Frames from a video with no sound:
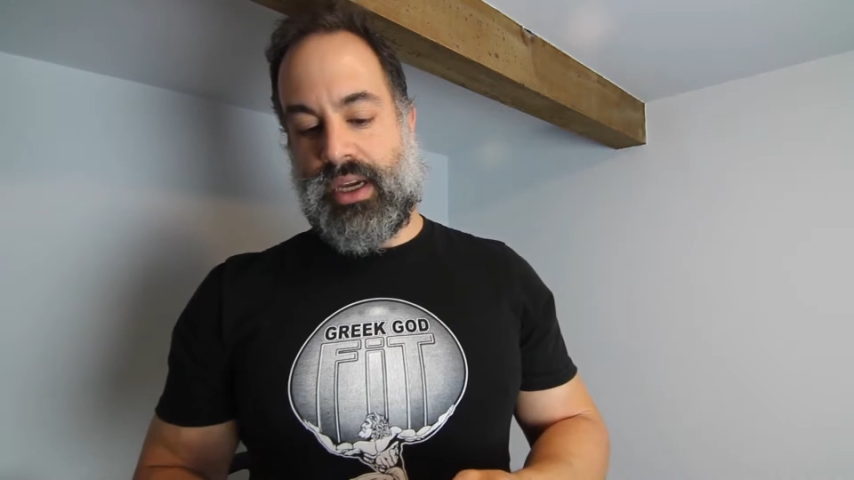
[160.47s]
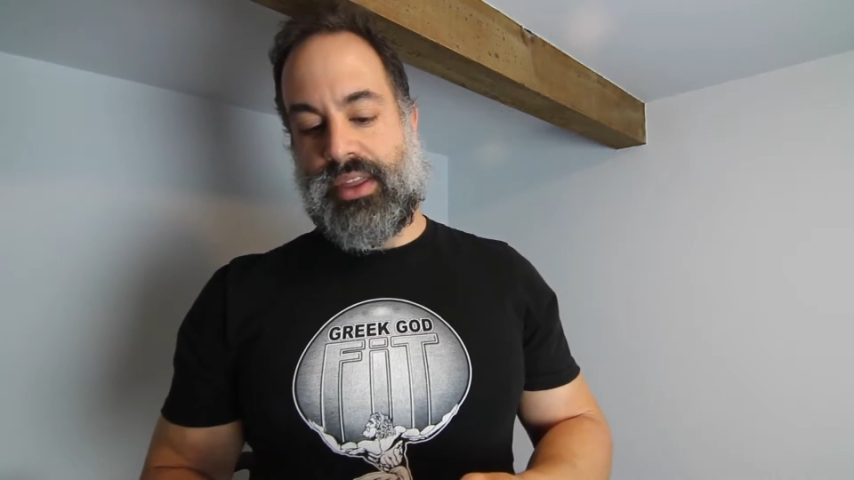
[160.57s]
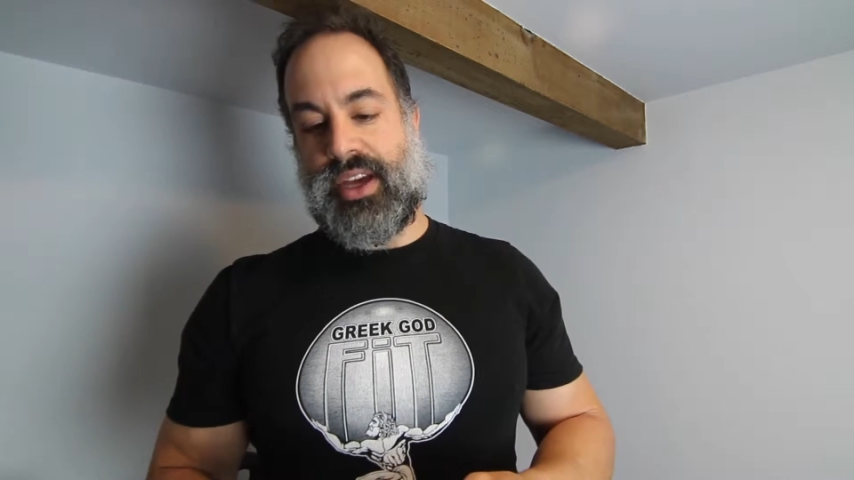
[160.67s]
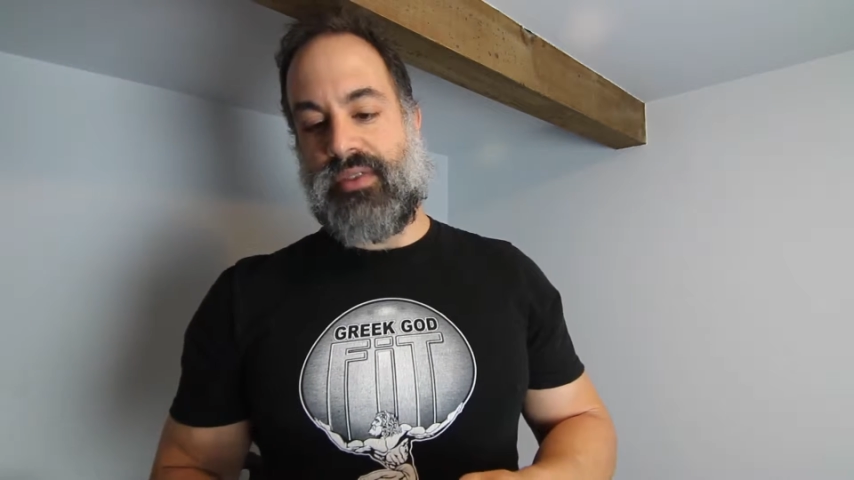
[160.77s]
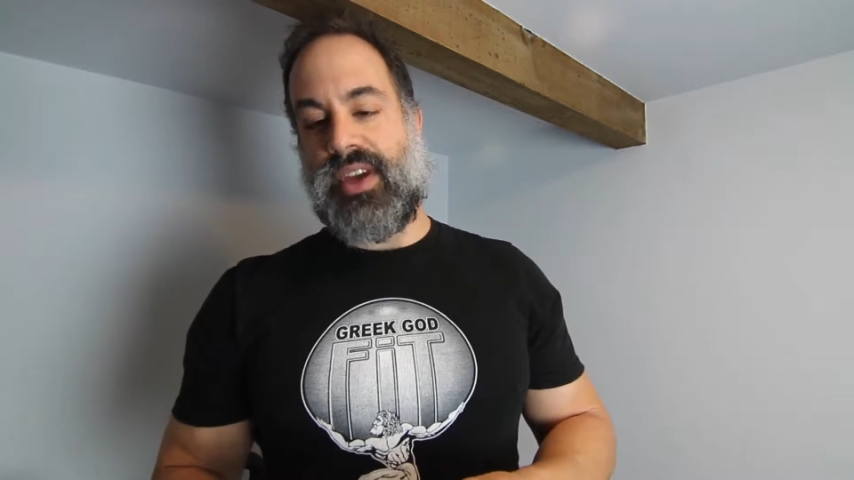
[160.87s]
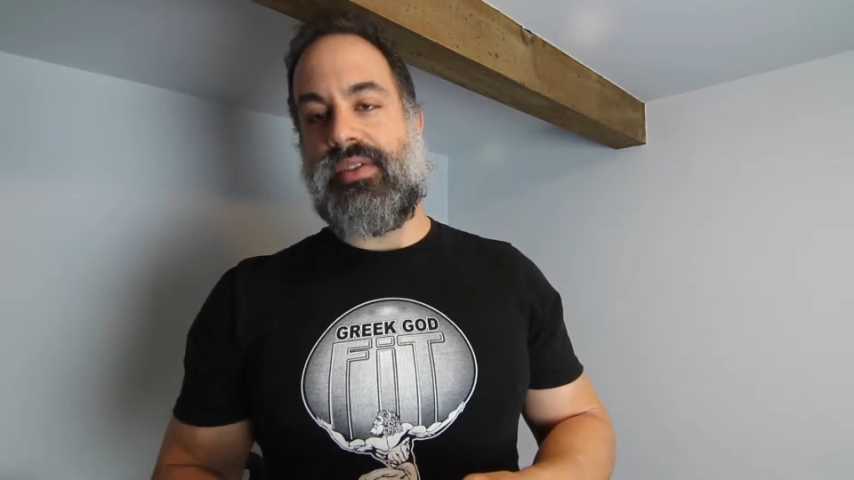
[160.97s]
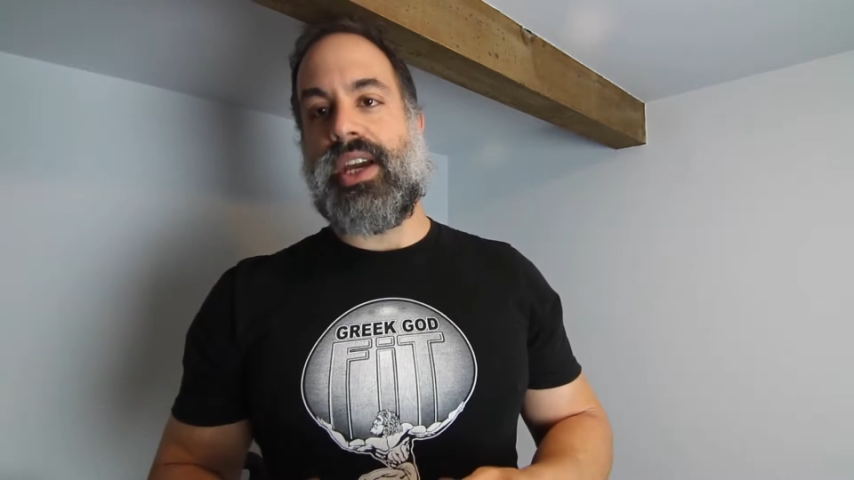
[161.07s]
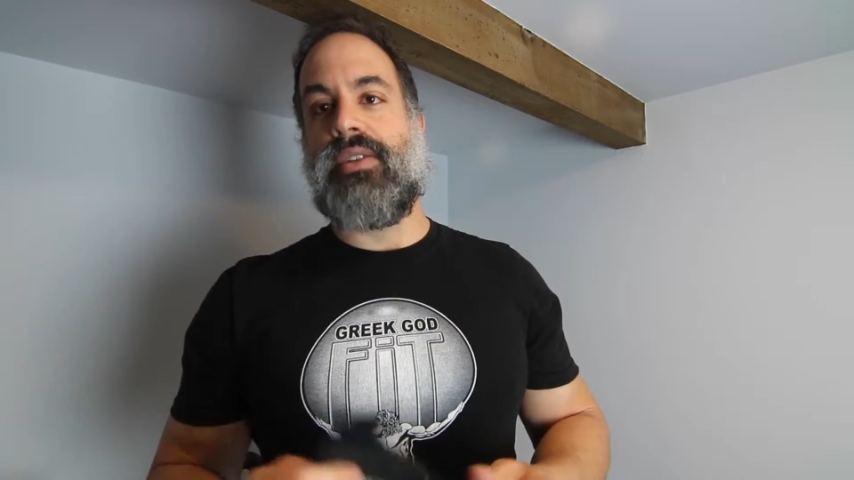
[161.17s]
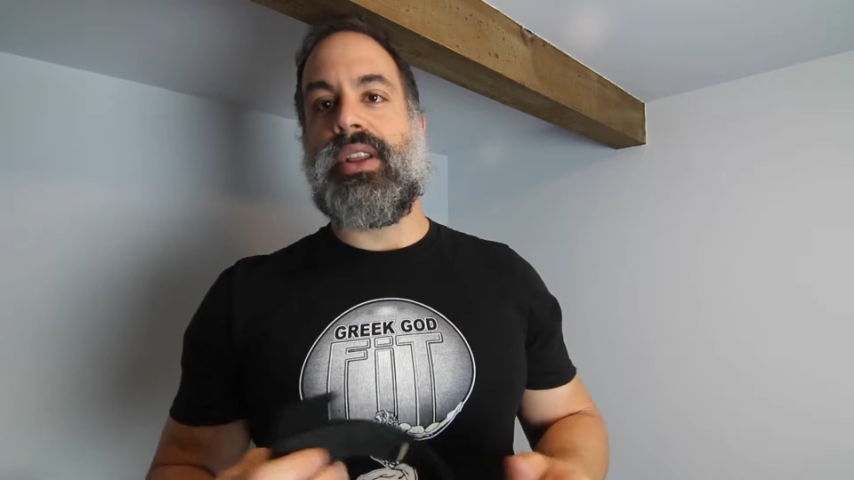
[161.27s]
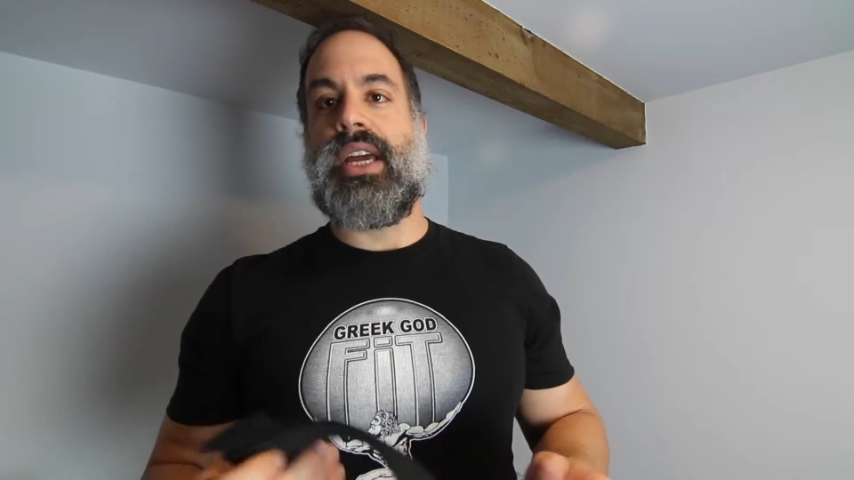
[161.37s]
I thought
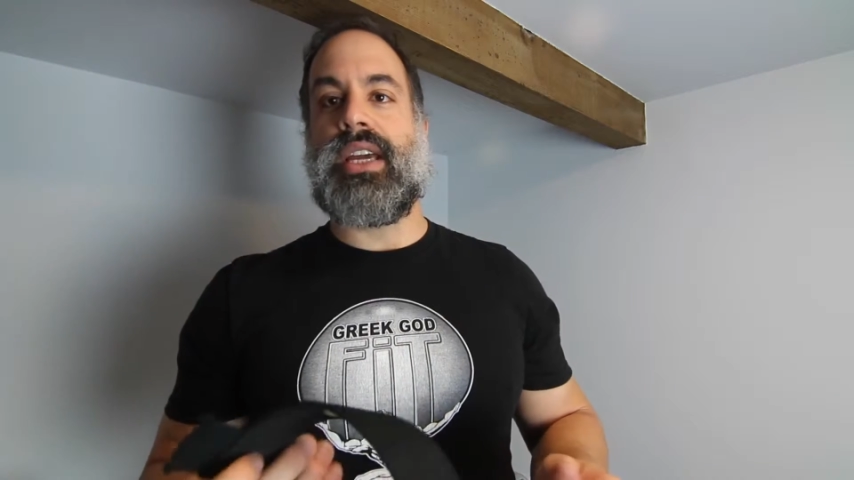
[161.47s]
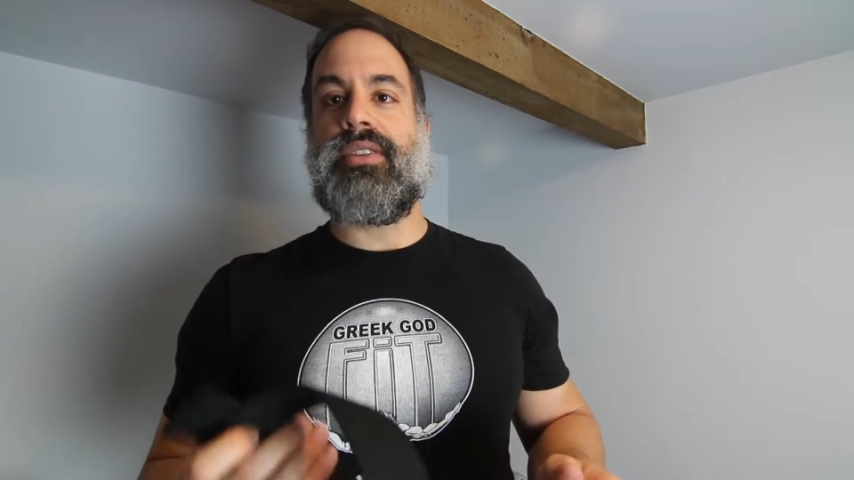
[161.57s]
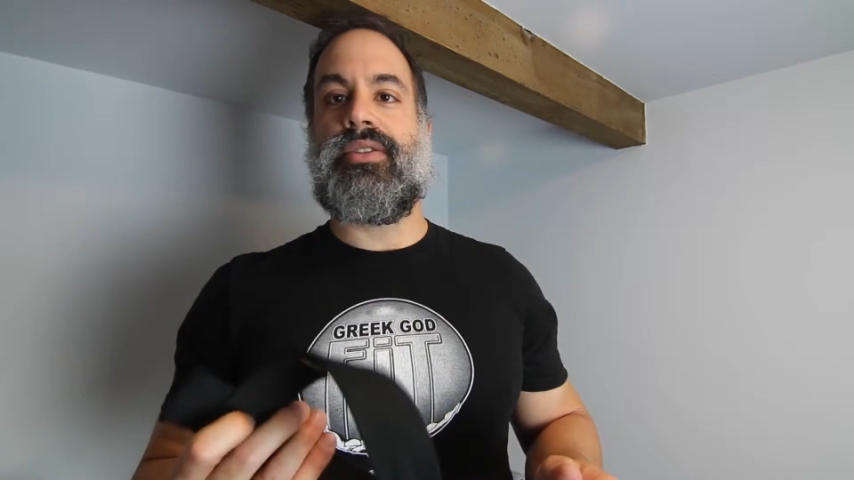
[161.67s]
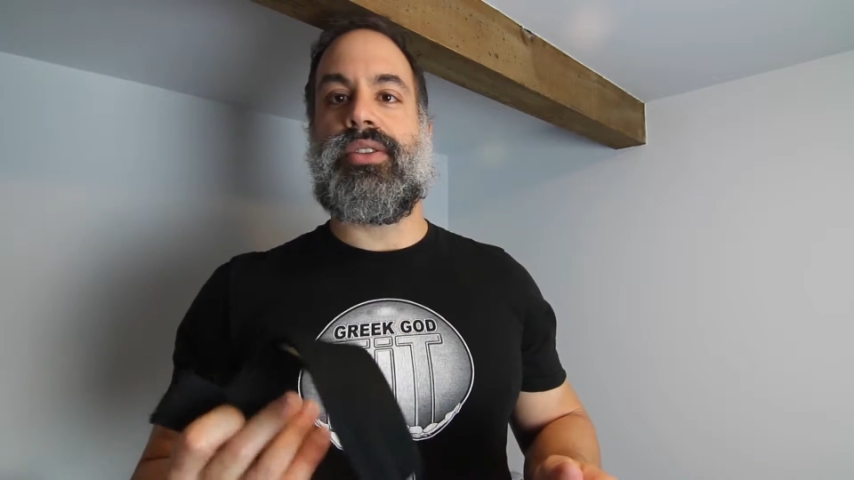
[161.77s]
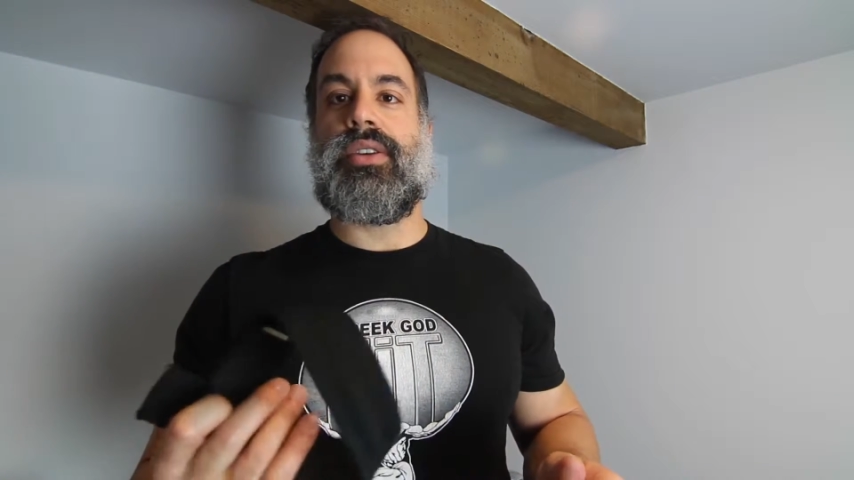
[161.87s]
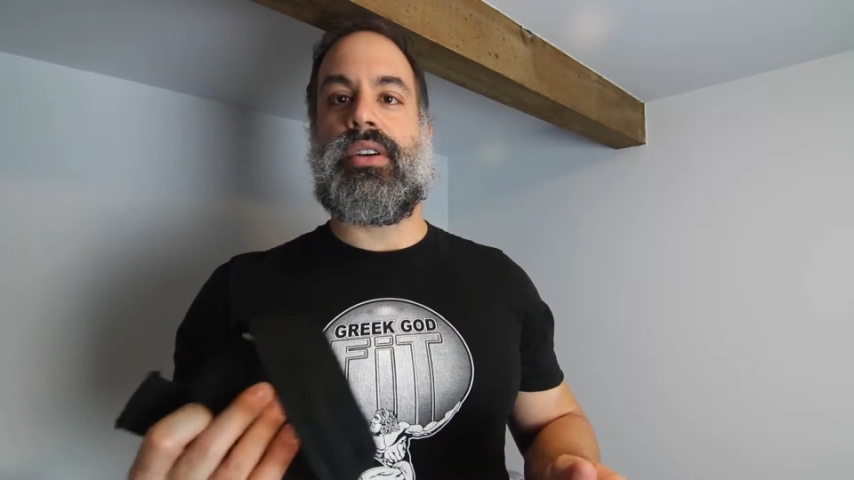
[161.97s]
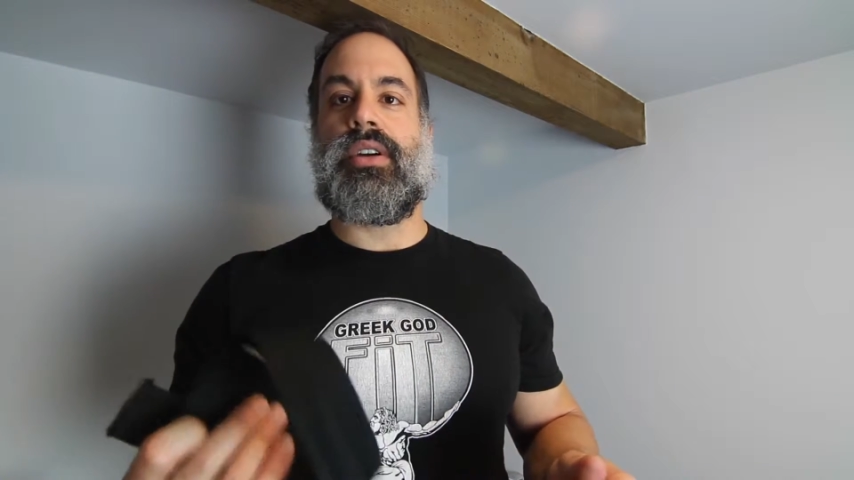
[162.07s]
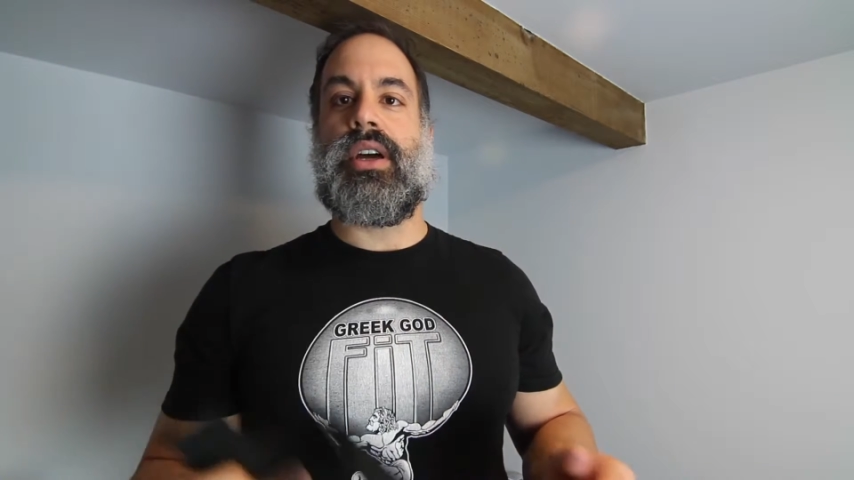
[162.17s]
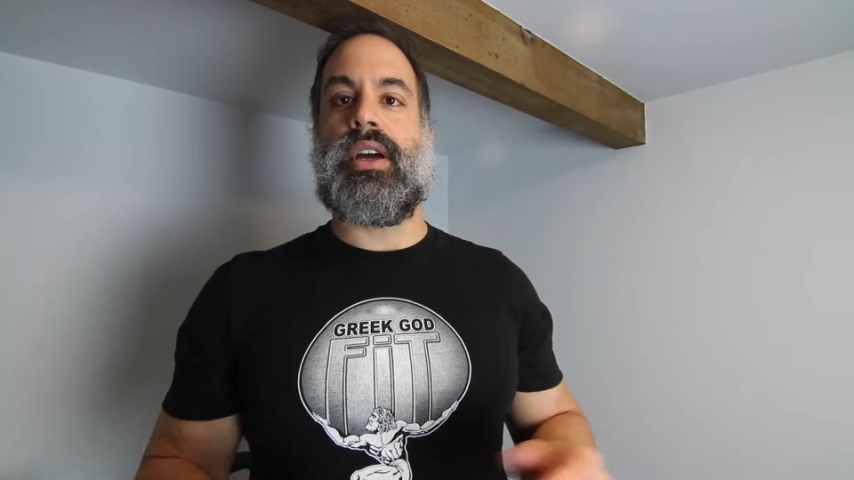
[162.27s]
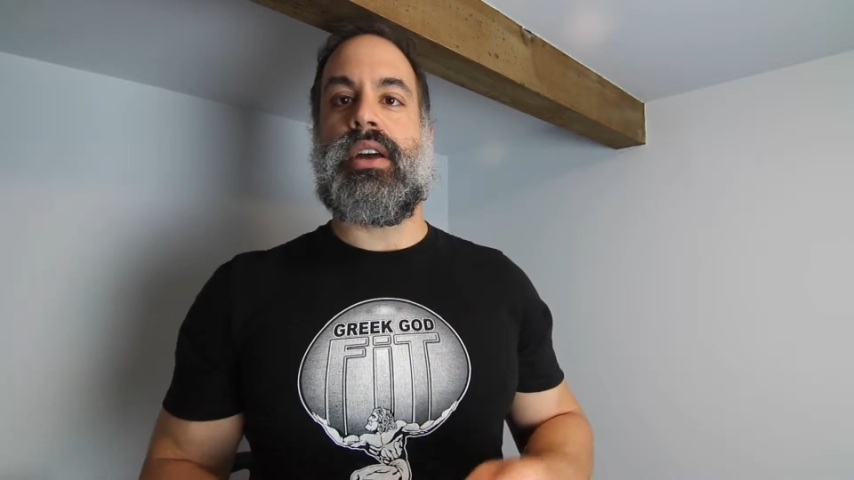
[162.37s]
maybe I would like them
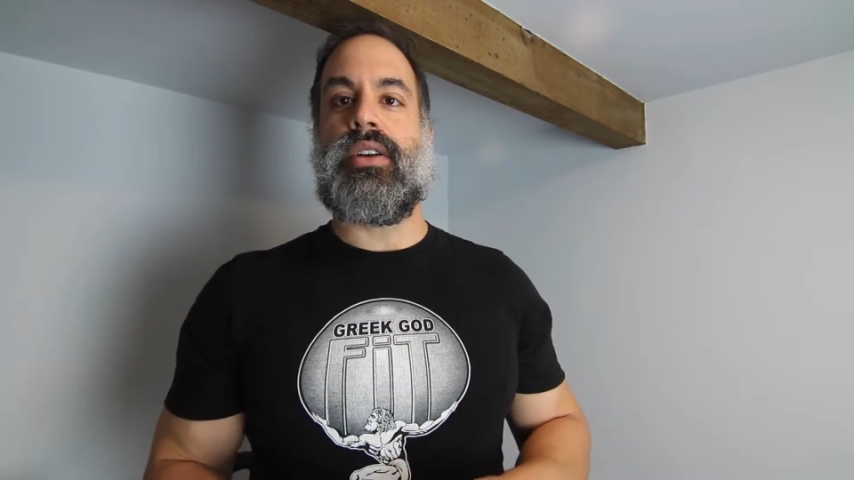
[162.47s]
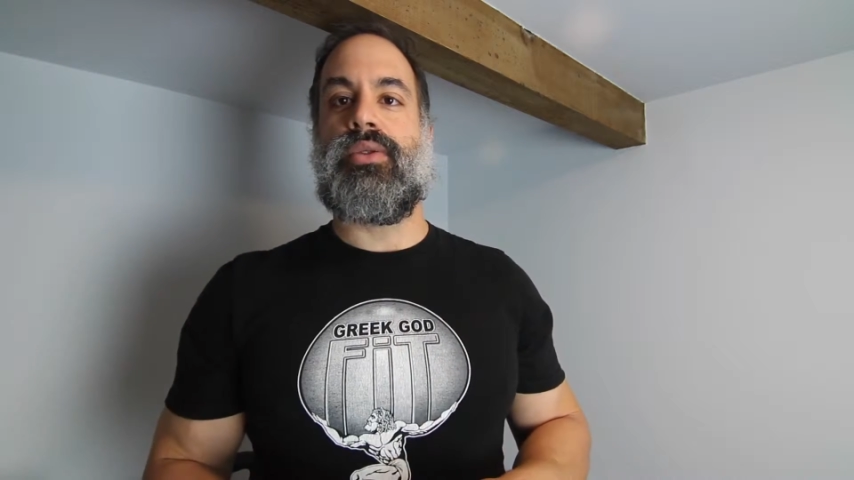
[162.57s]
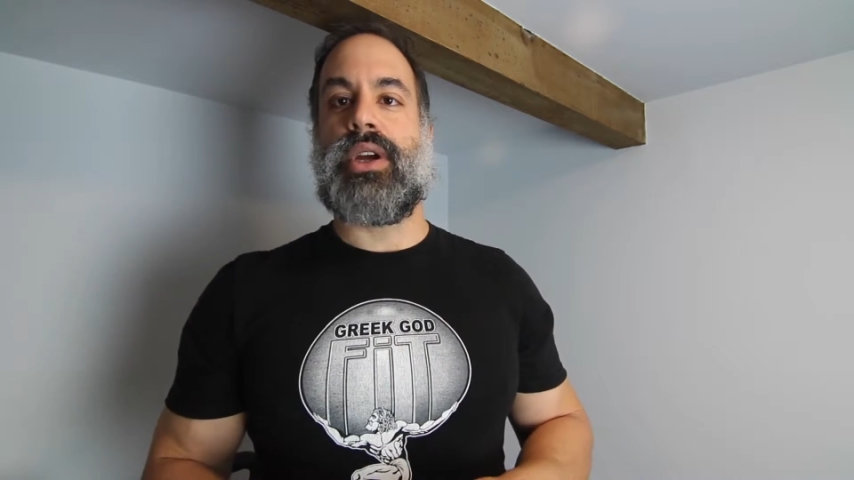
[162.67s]
for